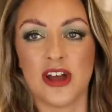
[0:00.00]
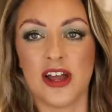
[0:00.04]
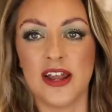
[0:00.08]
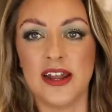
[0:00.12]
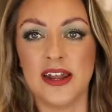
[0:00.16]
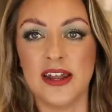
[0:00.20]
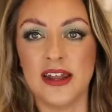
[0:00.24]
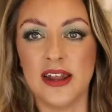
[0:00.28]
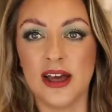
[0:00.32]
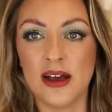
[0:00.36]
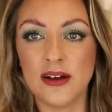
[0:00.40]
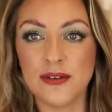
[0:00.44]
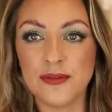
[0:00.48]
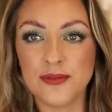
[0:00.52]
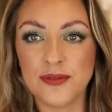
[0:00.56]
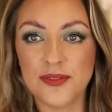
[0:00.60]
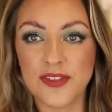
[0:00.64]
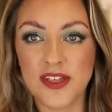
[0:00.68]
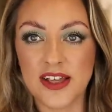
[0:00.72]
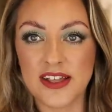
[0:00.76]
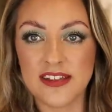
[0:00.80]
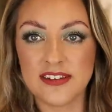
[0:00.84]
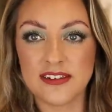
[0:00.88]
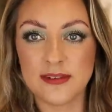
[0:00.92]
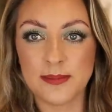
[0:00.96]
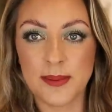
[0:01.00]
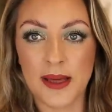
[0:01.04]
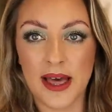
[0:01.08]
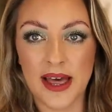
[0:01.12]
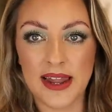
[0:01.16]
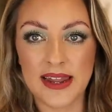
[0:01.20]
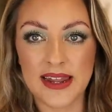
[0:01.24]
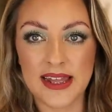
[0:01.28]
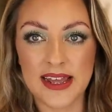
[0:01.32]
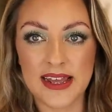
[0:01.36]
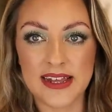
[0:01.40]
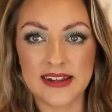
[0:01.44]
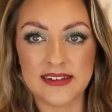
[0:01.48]
I love this
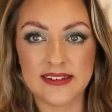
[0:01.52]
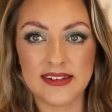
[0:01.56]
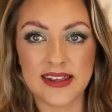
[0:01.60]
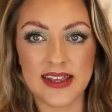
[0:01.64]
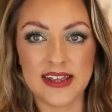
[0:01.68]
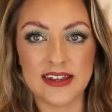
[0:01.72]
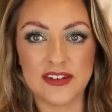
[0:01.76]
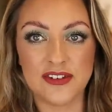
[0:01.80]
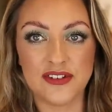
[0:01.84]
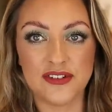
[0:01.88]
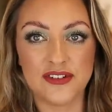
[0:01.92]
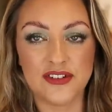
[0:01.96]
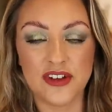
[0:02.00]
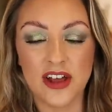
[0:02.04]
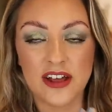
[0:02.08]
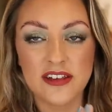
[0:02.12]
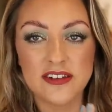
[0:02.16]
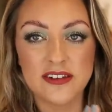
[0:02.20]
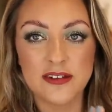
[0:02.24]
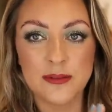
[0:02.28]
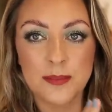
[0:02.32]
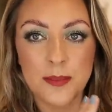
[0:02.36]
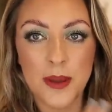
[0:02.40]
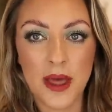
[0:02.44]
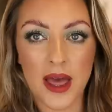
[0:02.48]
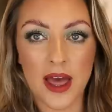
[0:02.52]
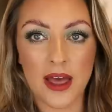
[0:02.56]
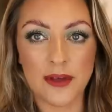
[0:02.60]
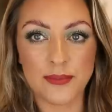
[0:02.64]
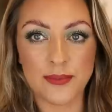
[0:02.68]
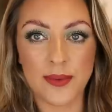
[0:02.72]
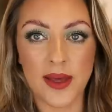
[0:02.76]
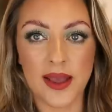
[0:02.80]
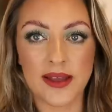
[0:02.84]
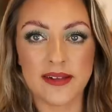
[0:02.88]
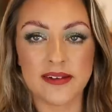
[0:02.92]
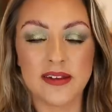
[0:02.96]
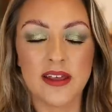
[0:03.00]
palette. It's just
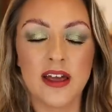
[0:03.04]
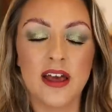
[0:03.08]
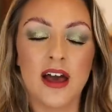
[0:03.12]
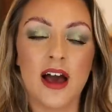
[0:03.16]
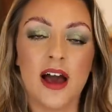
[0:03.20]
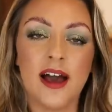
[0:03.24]
perfect.